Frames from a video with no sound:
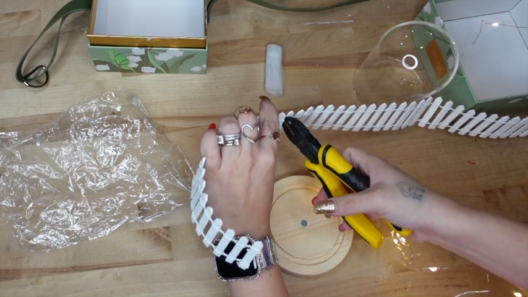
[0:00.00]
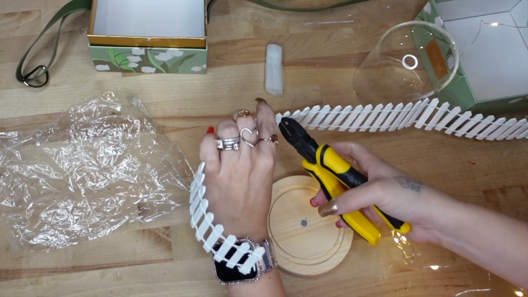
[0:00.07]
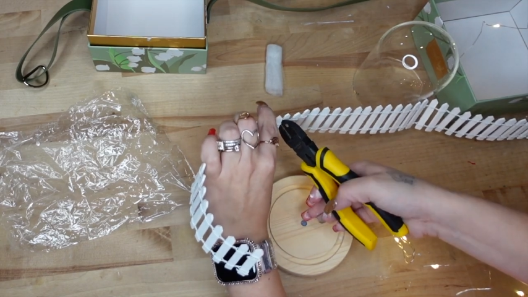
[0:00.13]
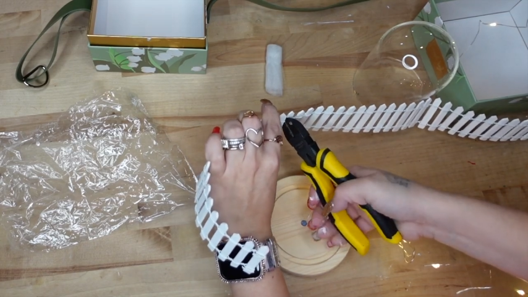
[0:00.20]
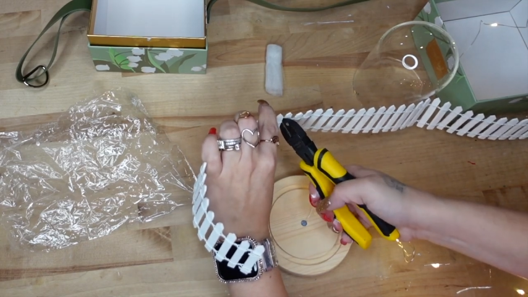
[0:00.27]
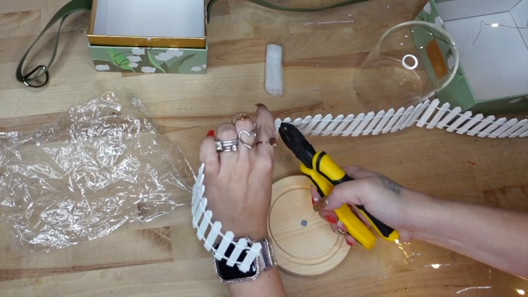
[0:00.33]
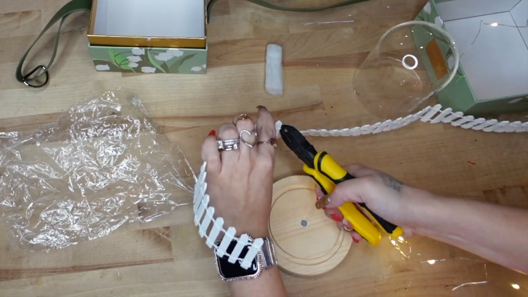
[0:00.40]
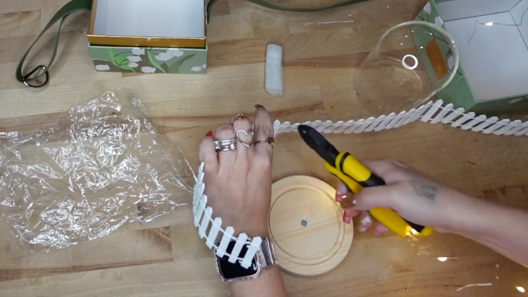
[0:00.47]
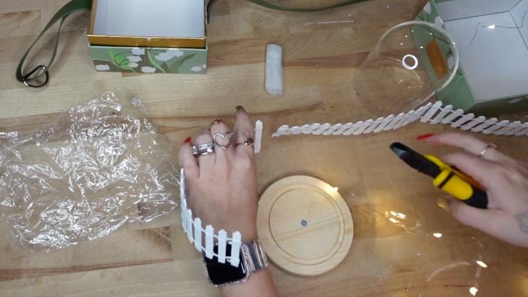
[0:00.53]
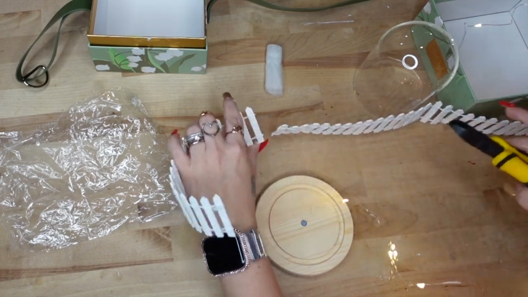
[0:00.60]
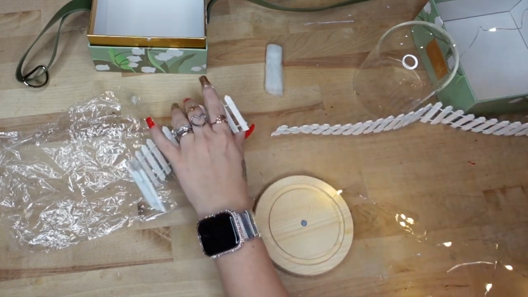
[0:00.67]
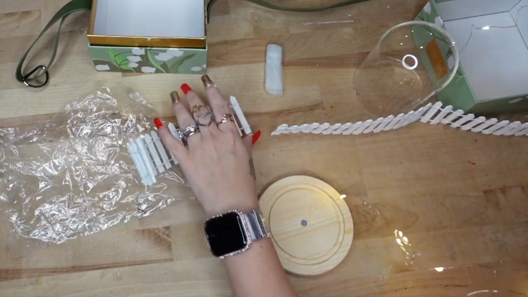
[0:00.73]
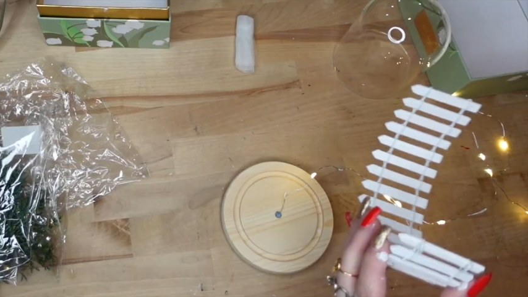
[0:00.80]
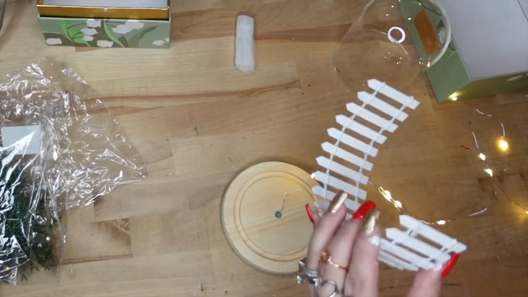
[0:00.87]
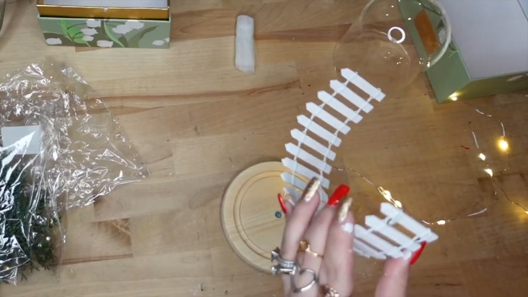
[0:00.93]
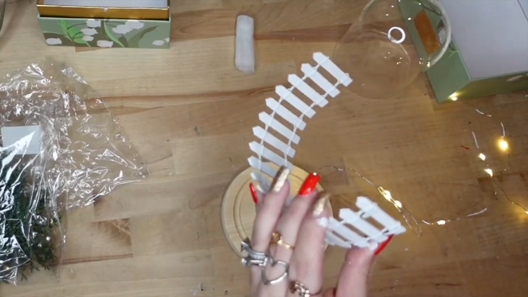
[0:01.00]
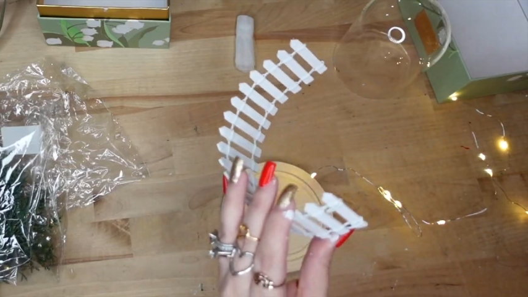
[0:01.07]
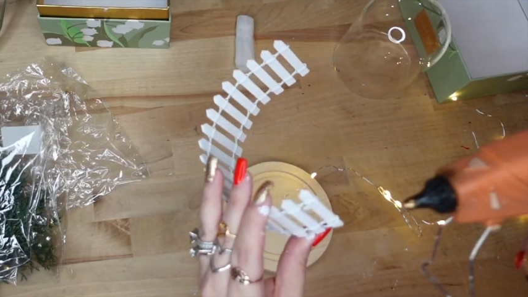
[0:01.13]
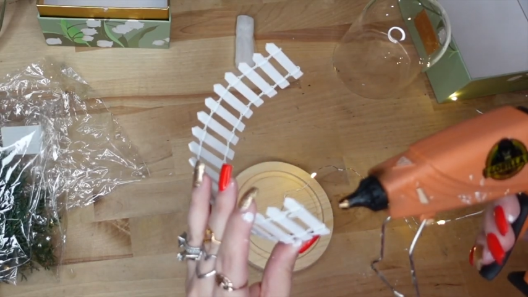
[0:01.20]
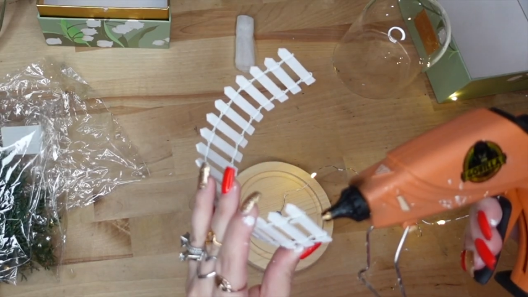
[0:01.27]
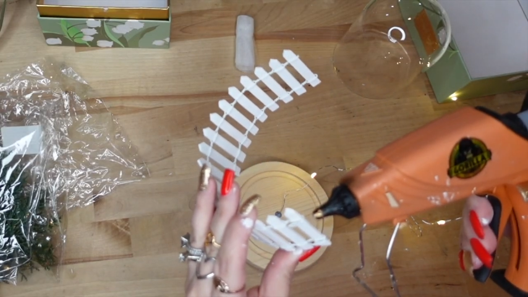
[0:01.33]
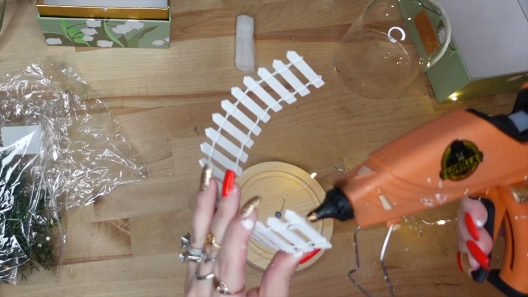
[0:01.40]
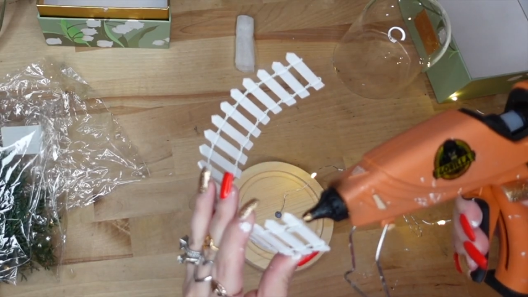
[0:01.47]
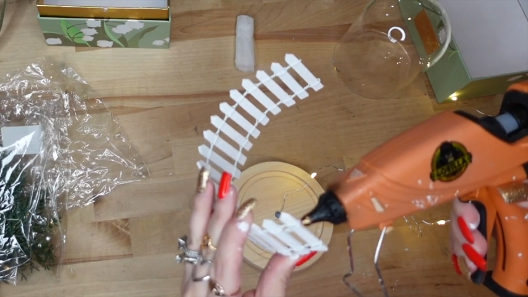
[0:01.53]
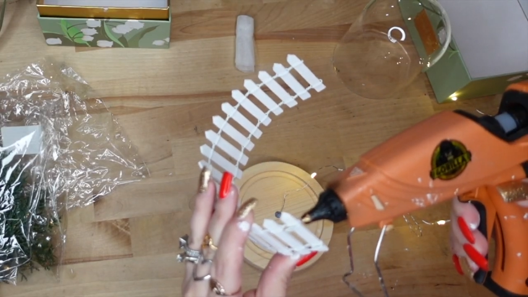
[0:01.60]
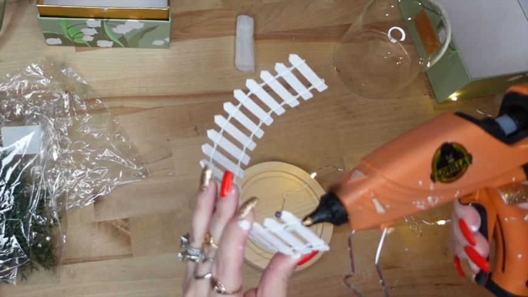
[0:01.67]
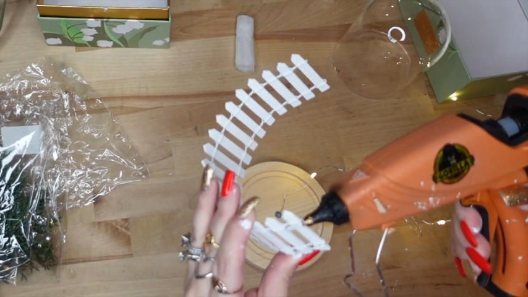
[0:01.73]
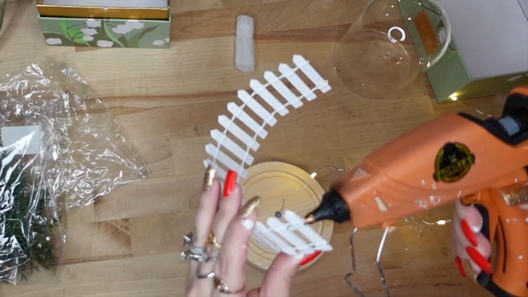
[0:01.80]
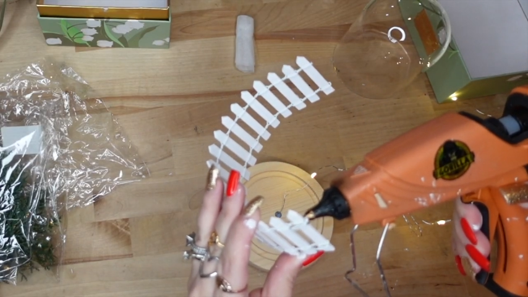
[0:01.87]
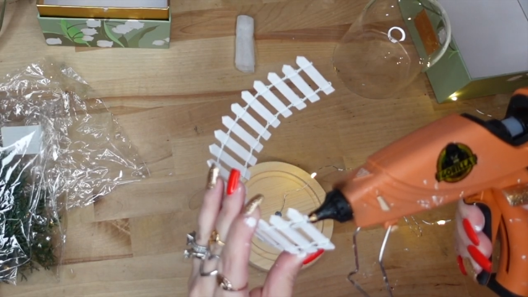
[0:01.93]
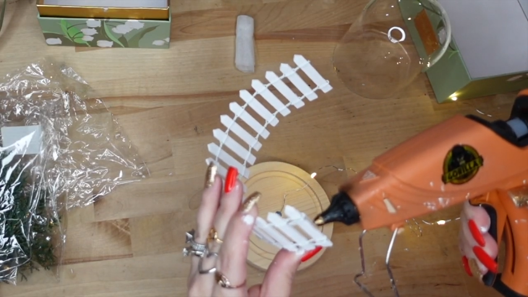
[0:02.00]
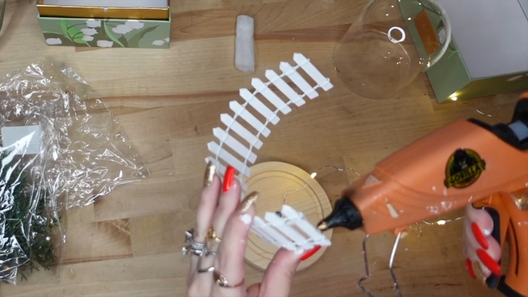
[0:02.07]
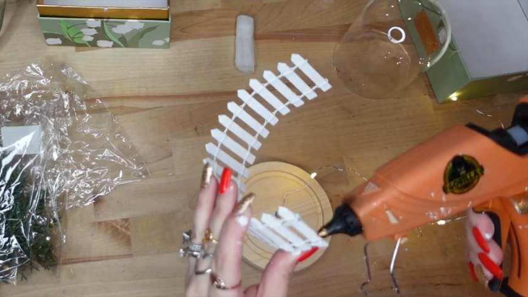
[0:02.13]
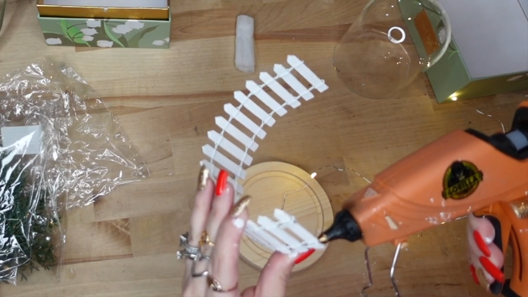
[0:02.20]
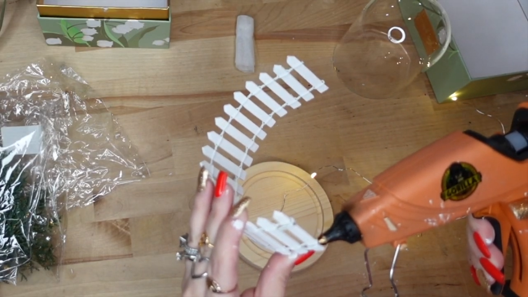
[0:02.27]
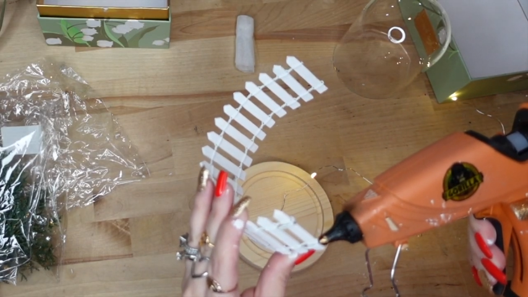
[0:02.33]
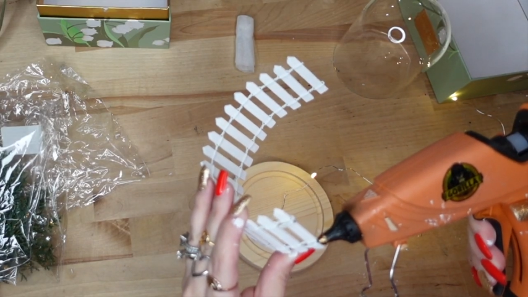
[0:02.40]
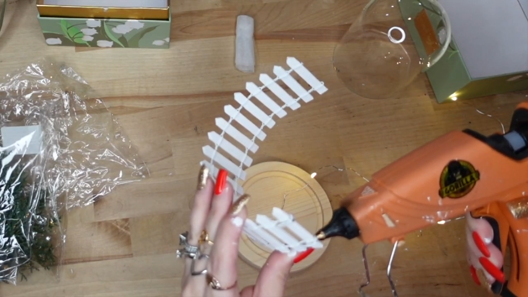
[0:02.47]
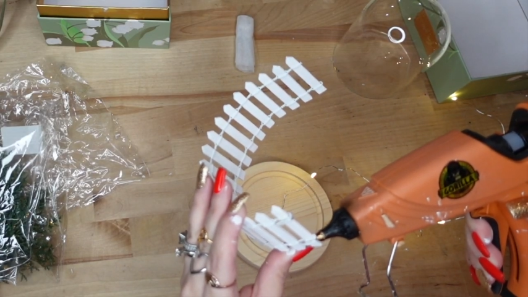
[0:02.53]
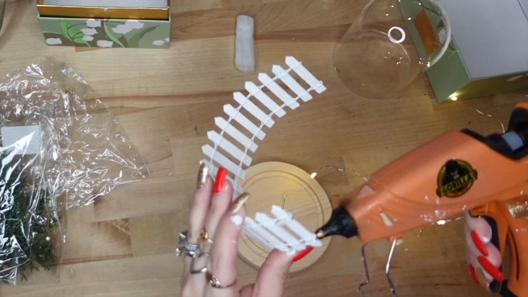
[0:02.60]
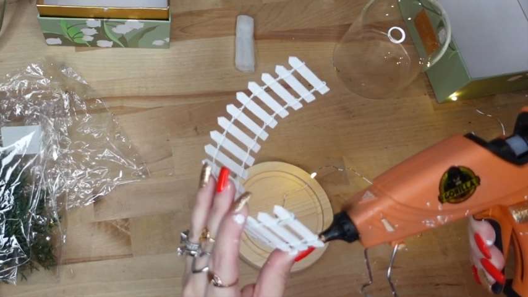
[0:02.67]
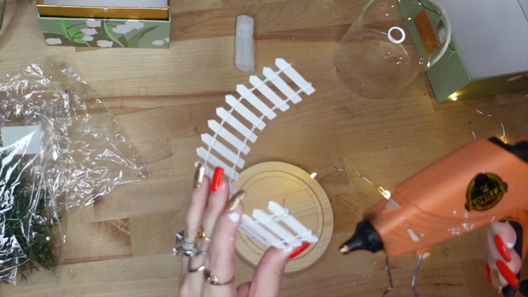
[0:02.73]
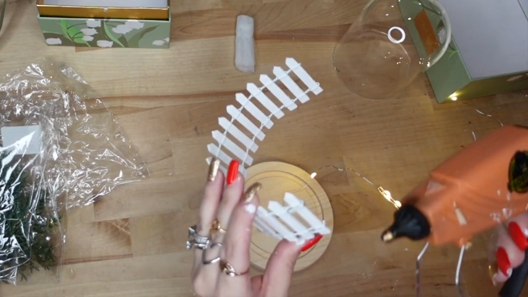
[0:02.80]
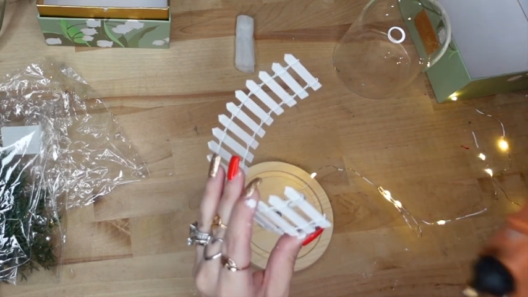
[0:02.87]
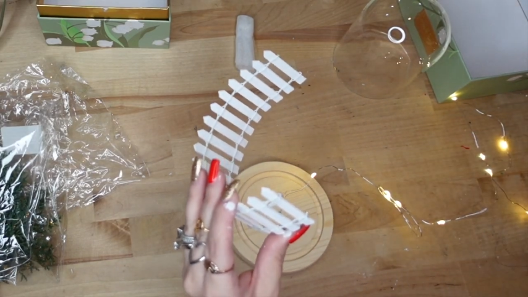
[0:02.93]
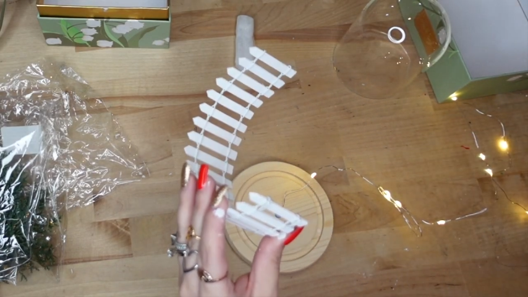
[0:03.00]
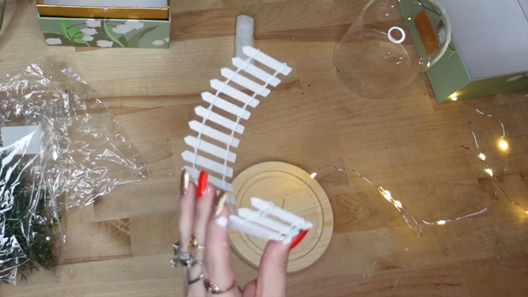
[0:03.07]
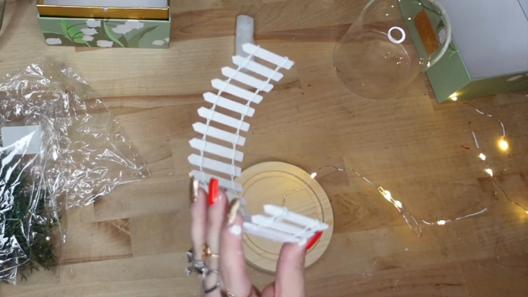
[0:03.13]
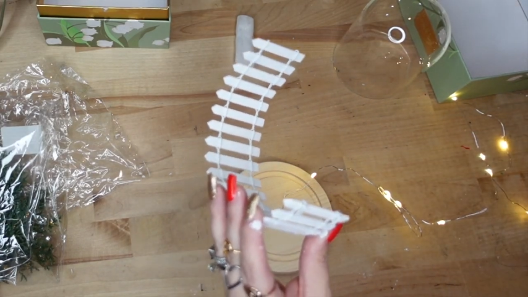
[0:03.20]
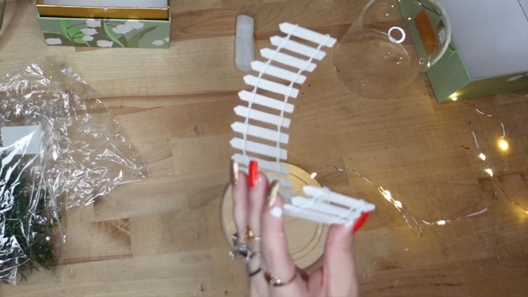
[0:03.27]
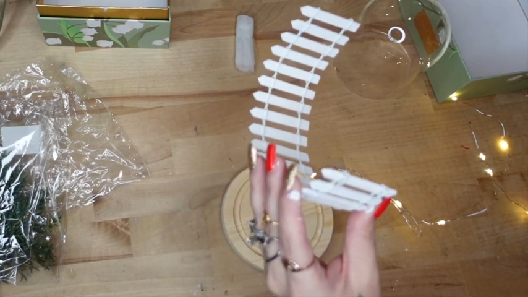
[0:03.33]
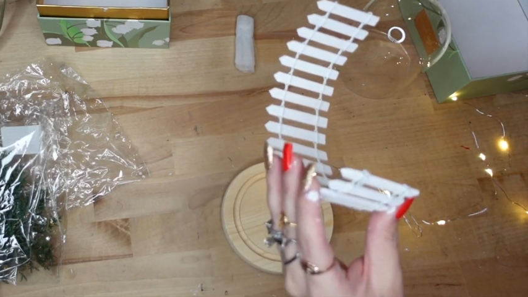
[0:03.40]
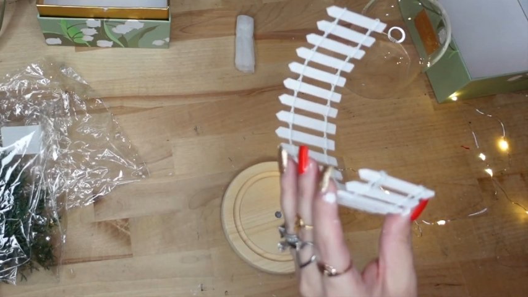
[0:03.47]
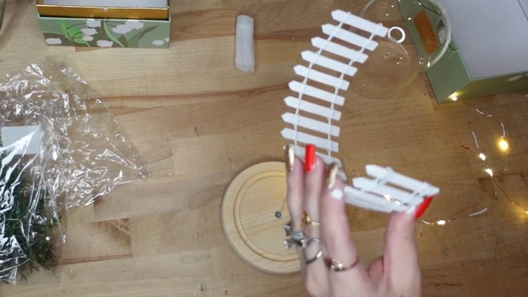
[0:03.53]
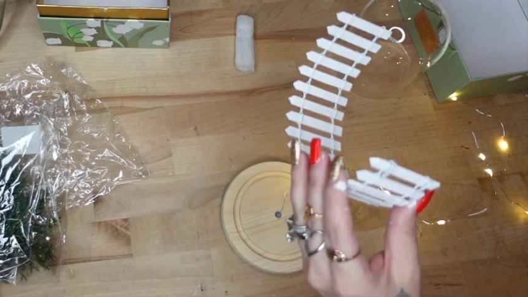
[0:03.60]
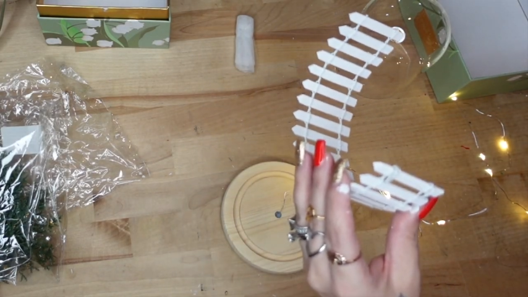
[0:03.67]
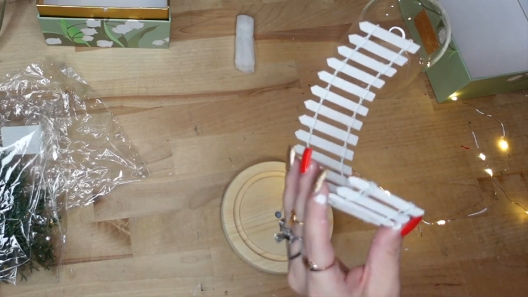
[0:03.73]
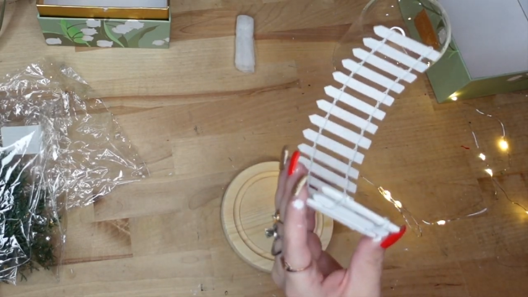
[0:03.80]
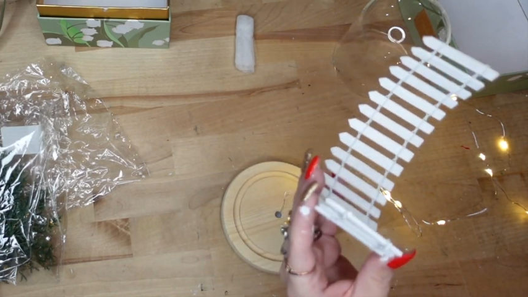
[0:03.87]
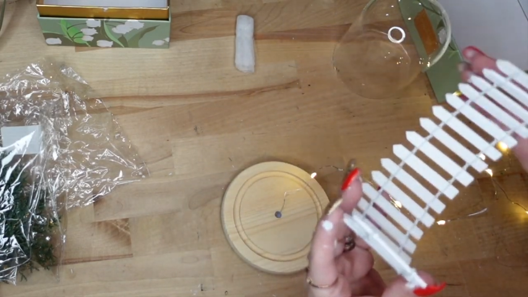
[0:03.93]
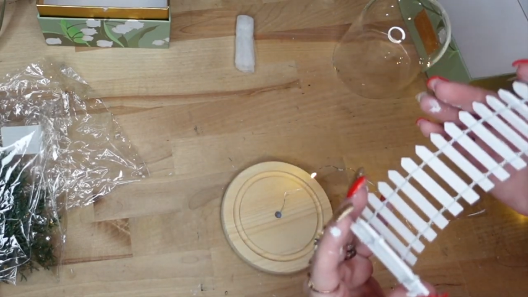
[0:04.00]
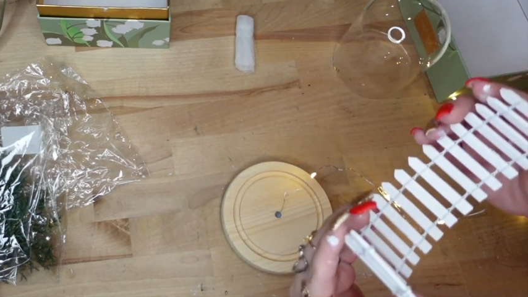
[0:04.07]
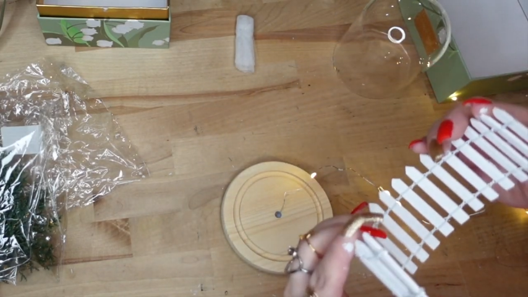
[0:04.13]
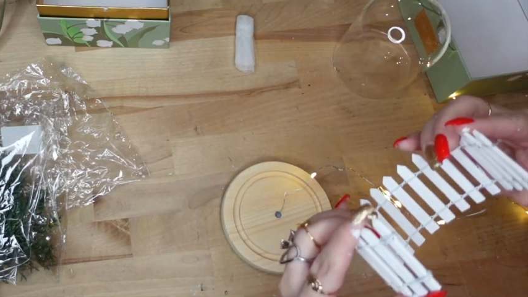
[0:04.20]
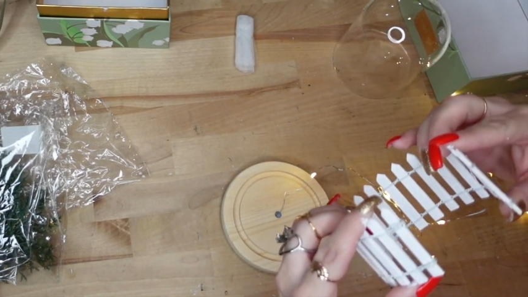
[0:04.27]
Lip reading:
(no speaker visible)